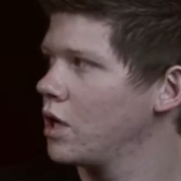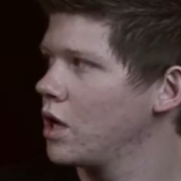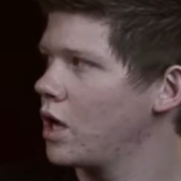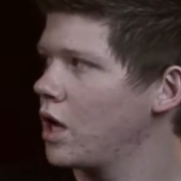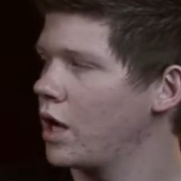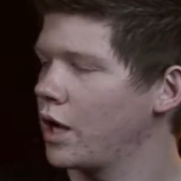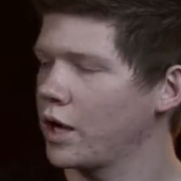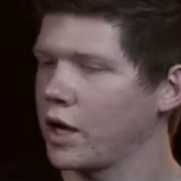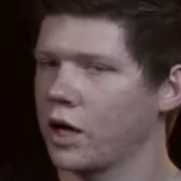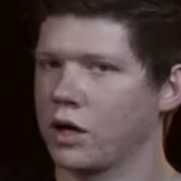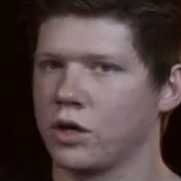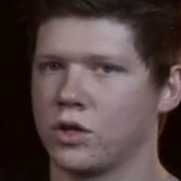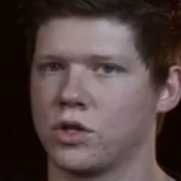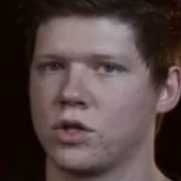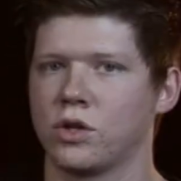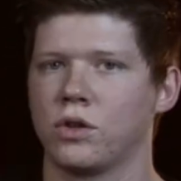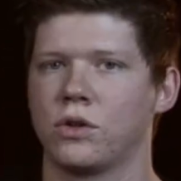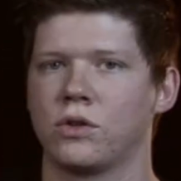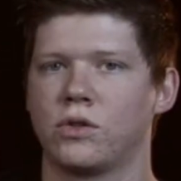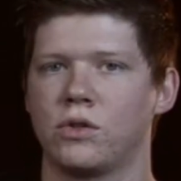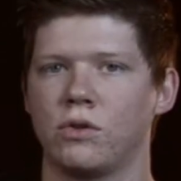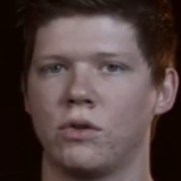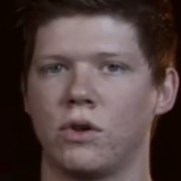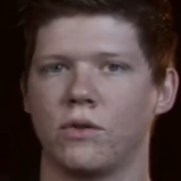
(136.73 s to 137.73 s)
I'll kind of show
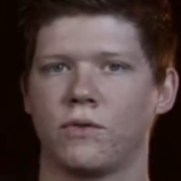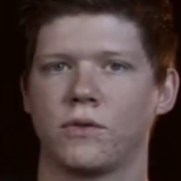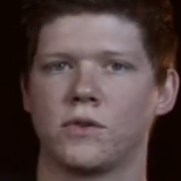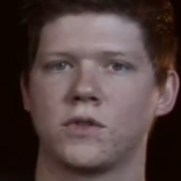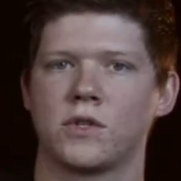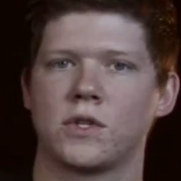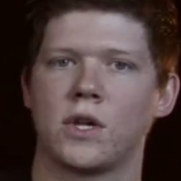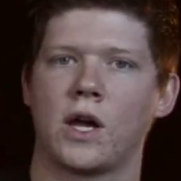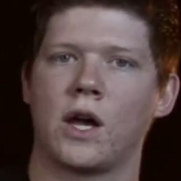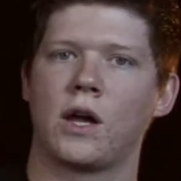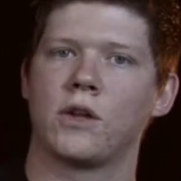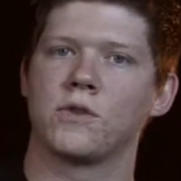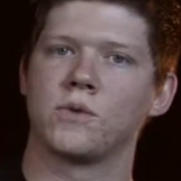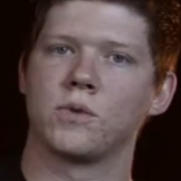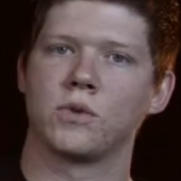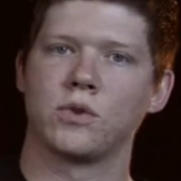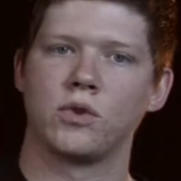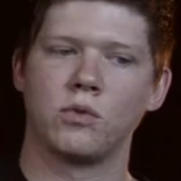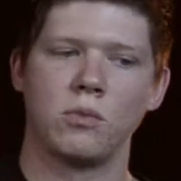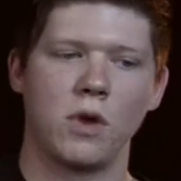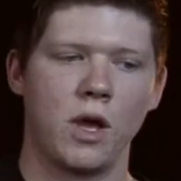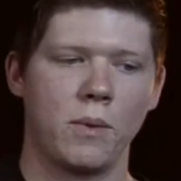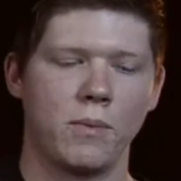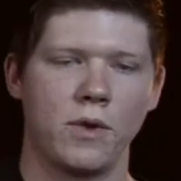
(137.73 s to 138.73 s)
you two different sounds. We'll
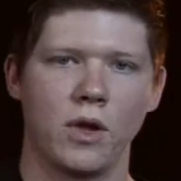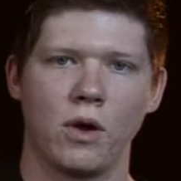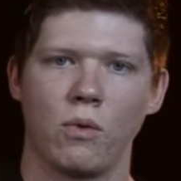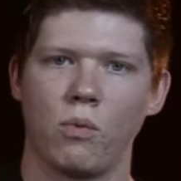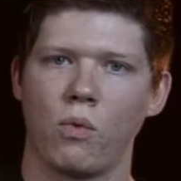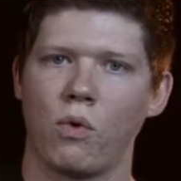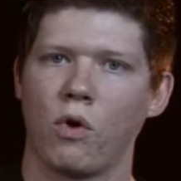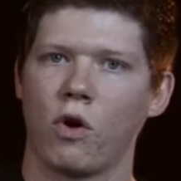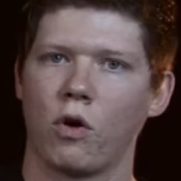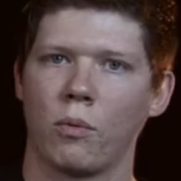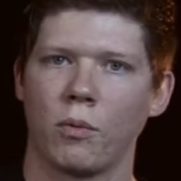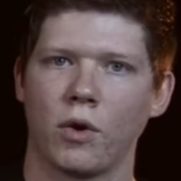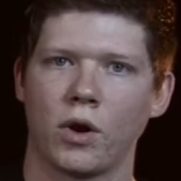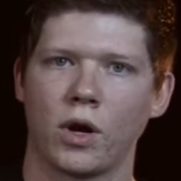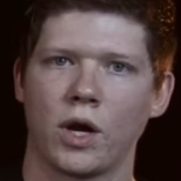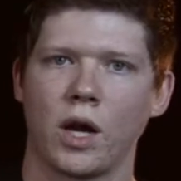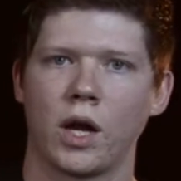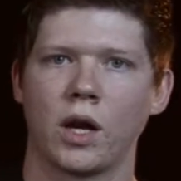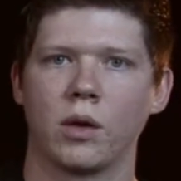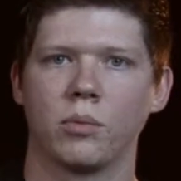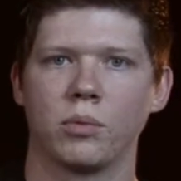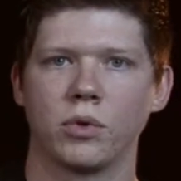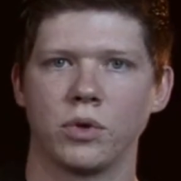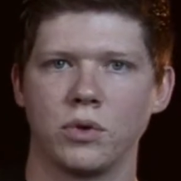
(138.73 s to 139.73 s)
do maybe a warmer
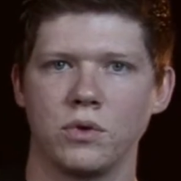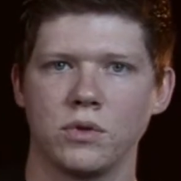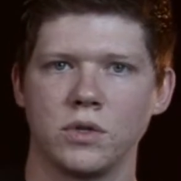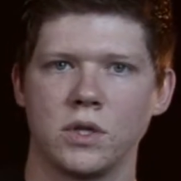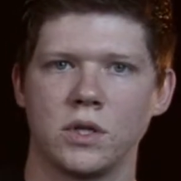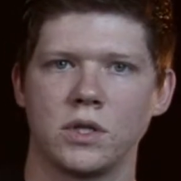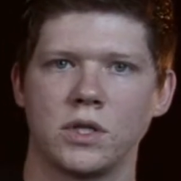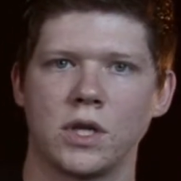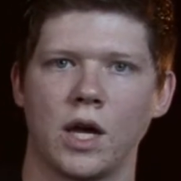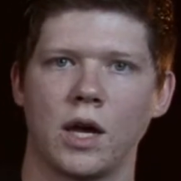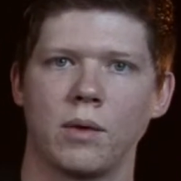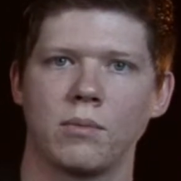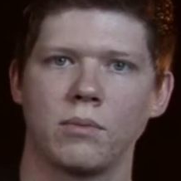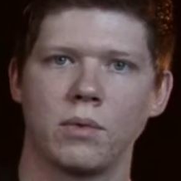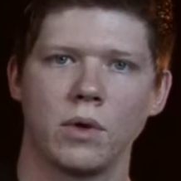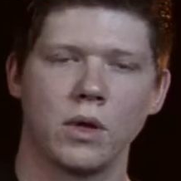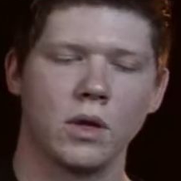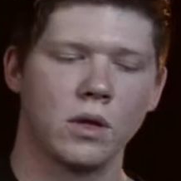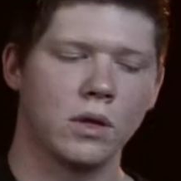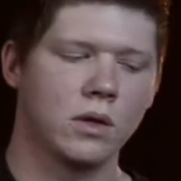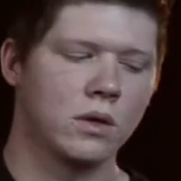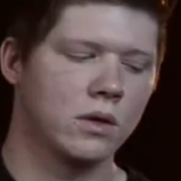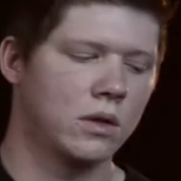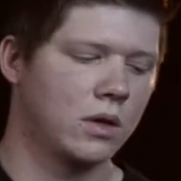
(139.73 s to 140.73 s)
kind of bluesy type
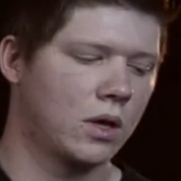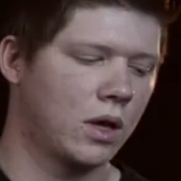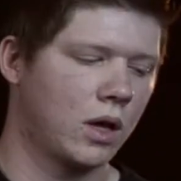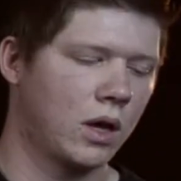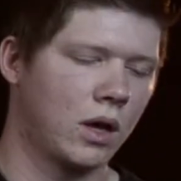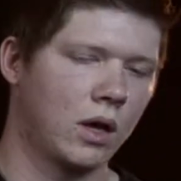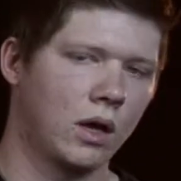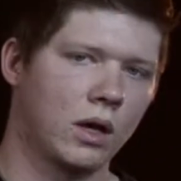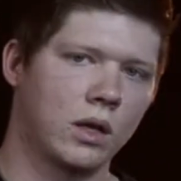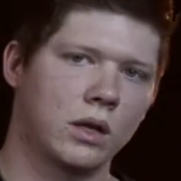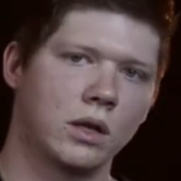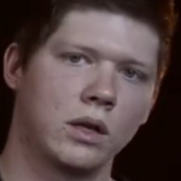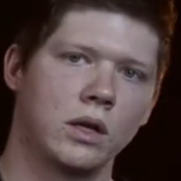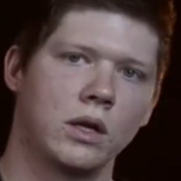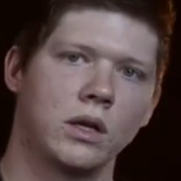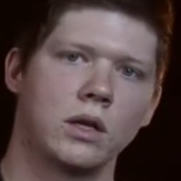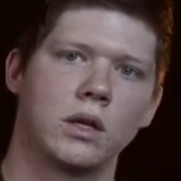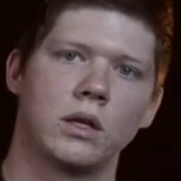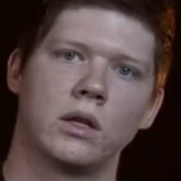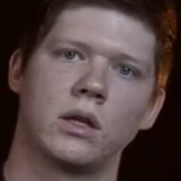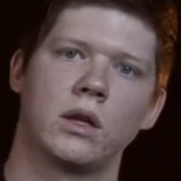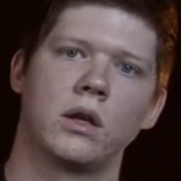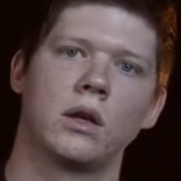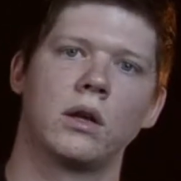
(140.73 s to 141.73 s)
clean,
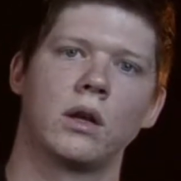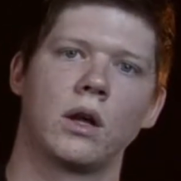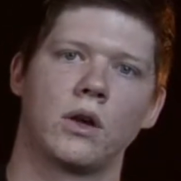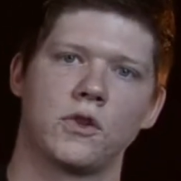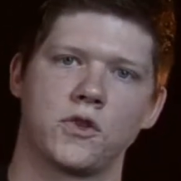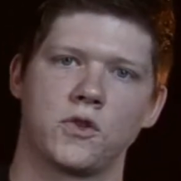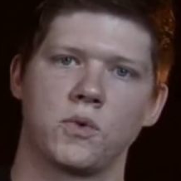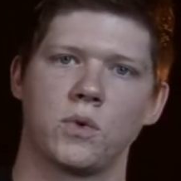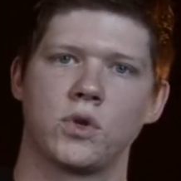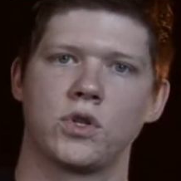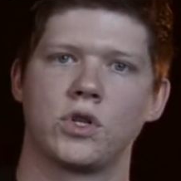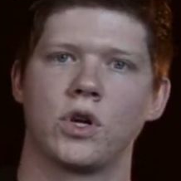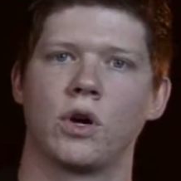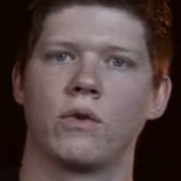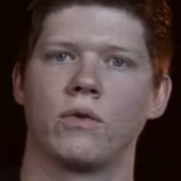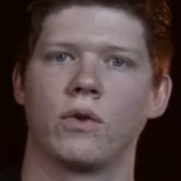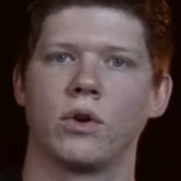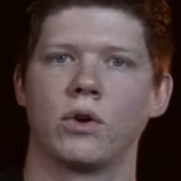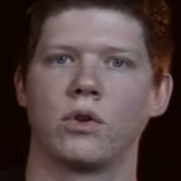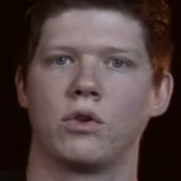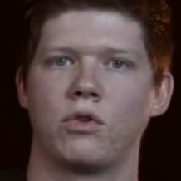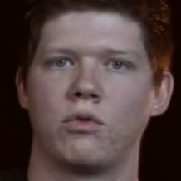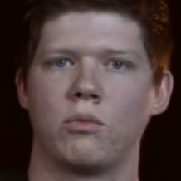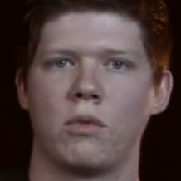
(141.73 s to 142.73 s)
and then I'll switch over
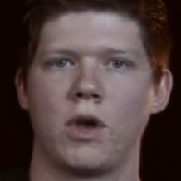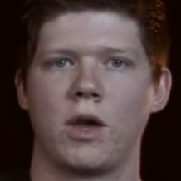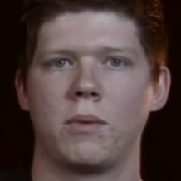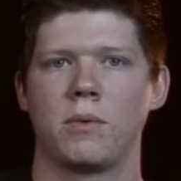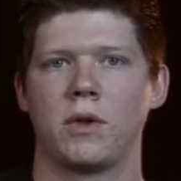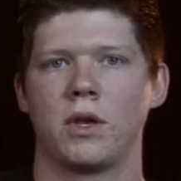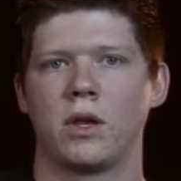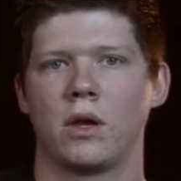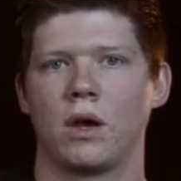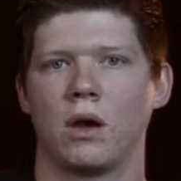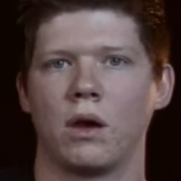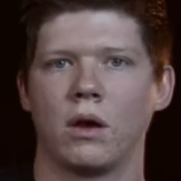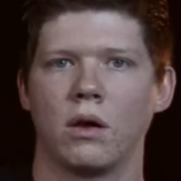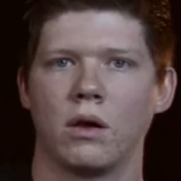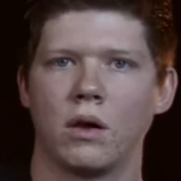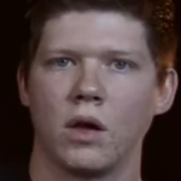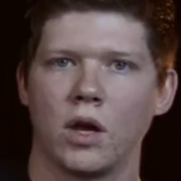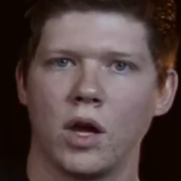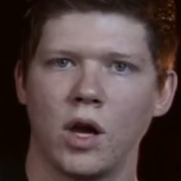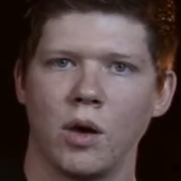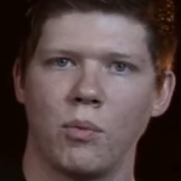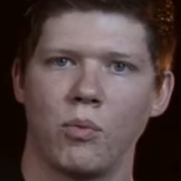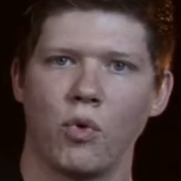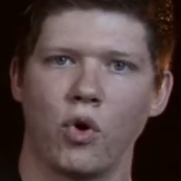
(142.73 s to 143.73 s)
and do maybe
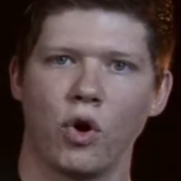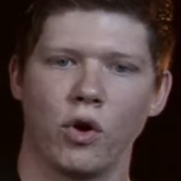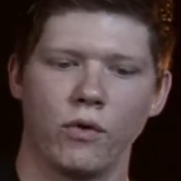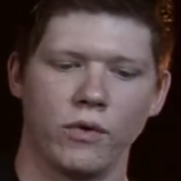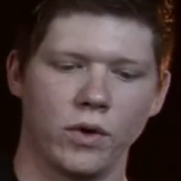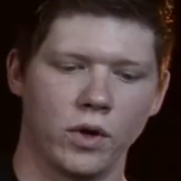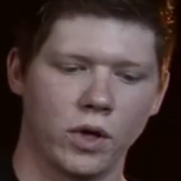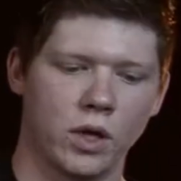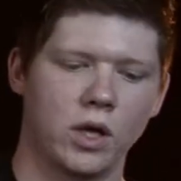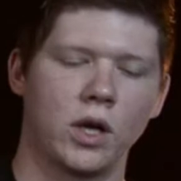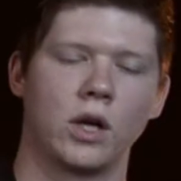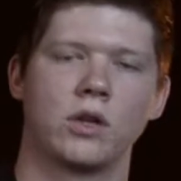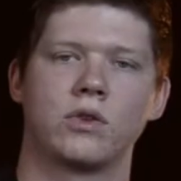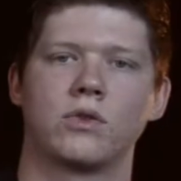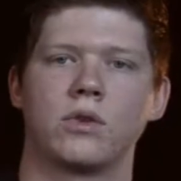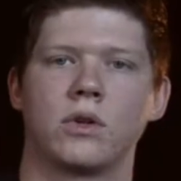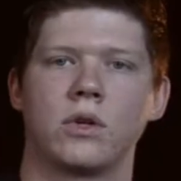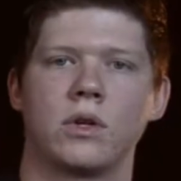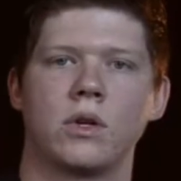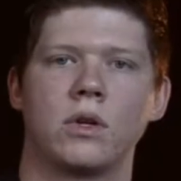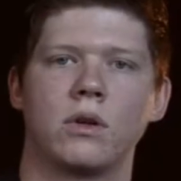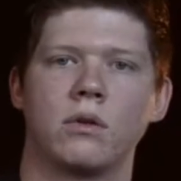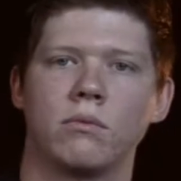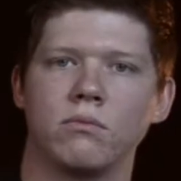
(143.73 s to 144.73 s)
more of a
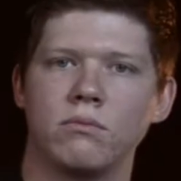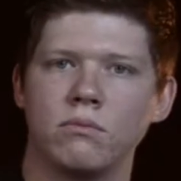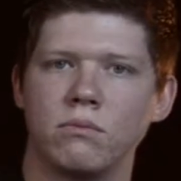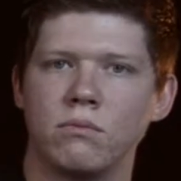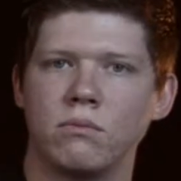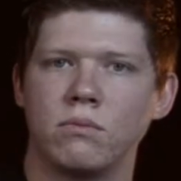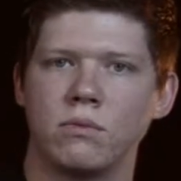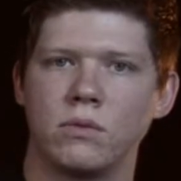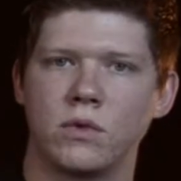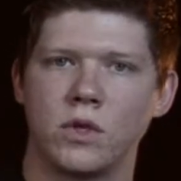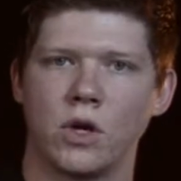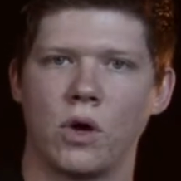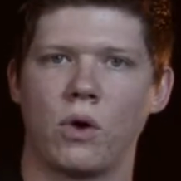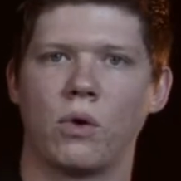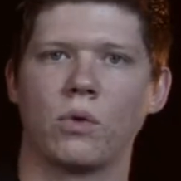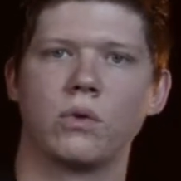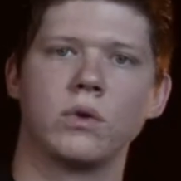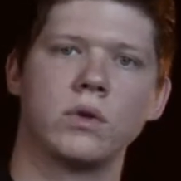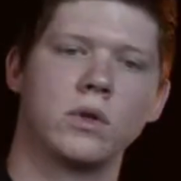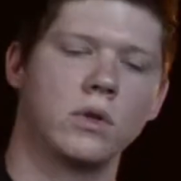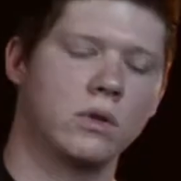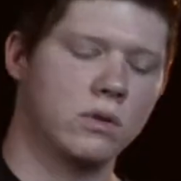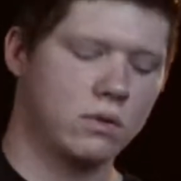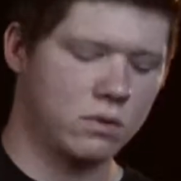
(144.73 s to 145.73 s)
country
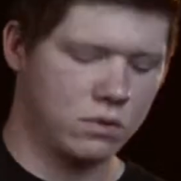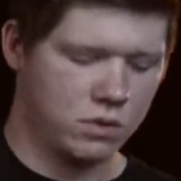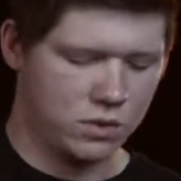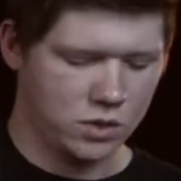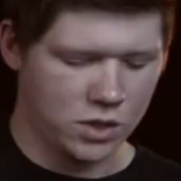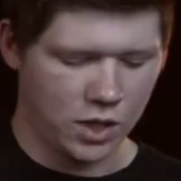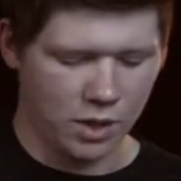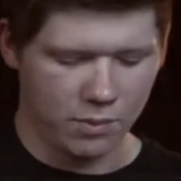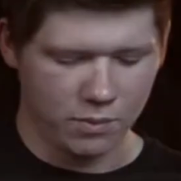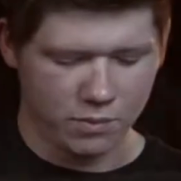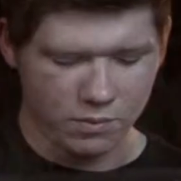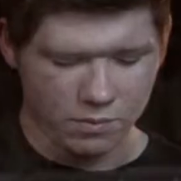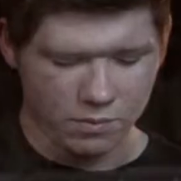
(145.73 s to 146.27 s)
toned type